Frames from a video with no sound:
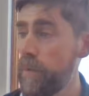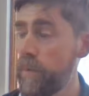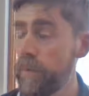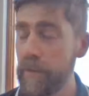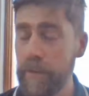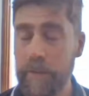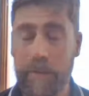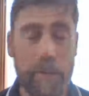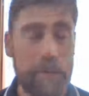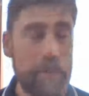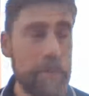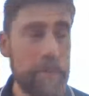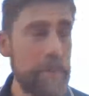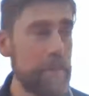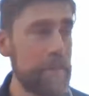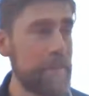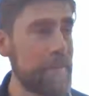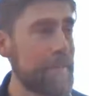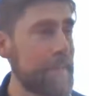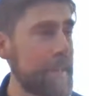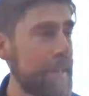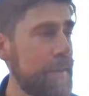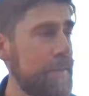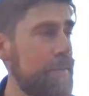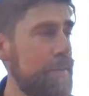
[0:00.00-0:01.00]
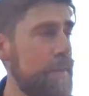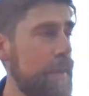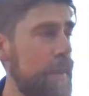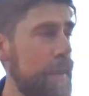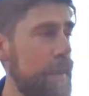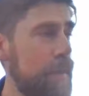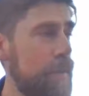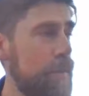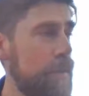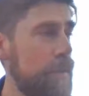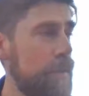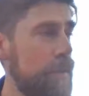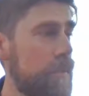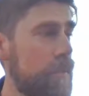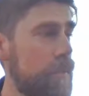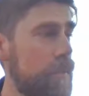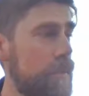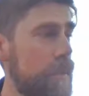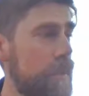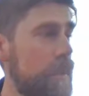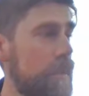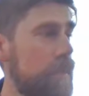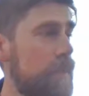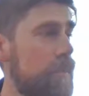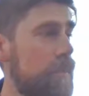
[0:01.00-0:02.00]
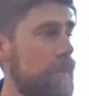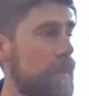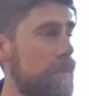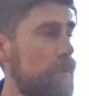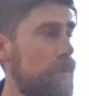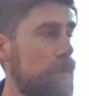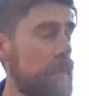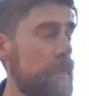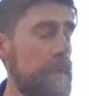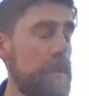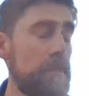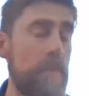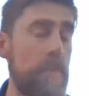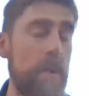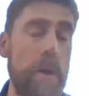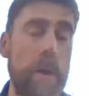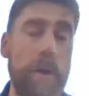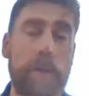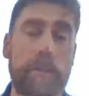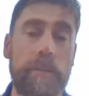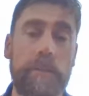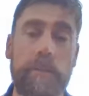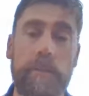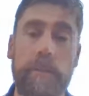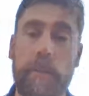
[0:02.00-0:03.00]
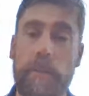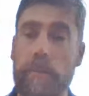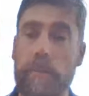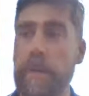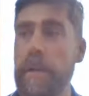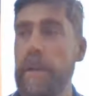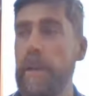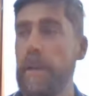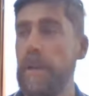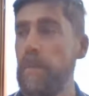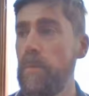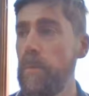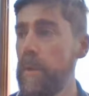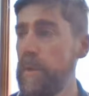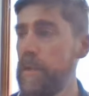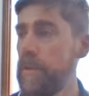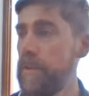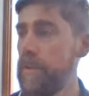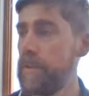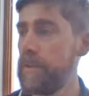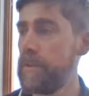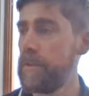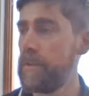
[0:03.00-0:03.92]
what are some of the safety elements we need to be really mindful about when